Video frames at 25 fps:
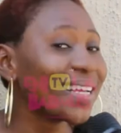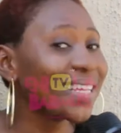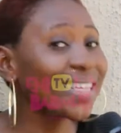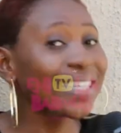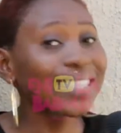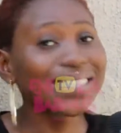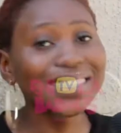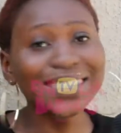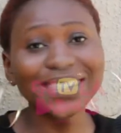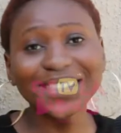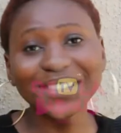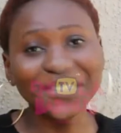
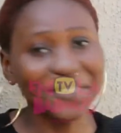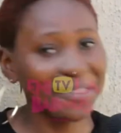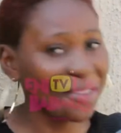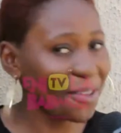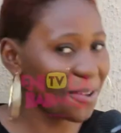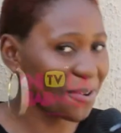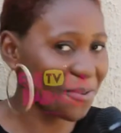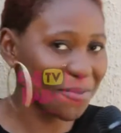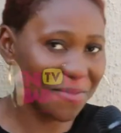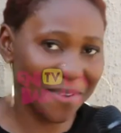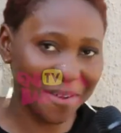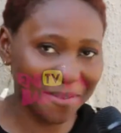It is
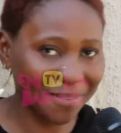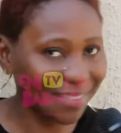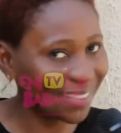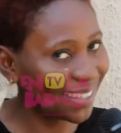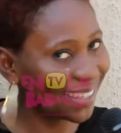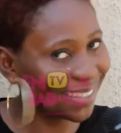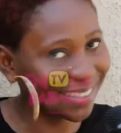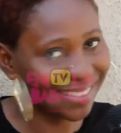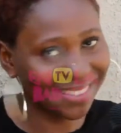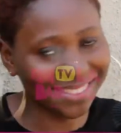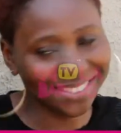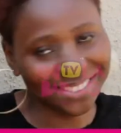doing way more
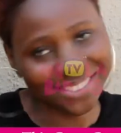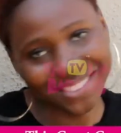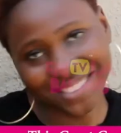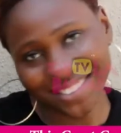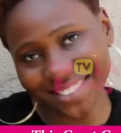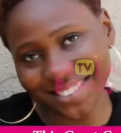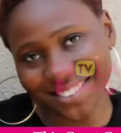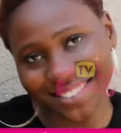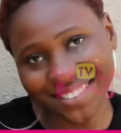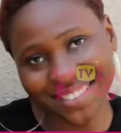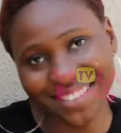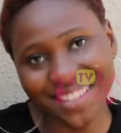than this
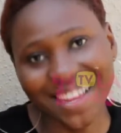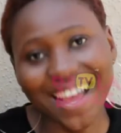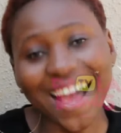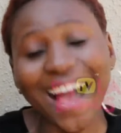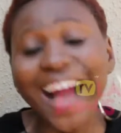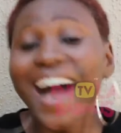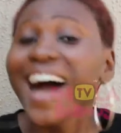country.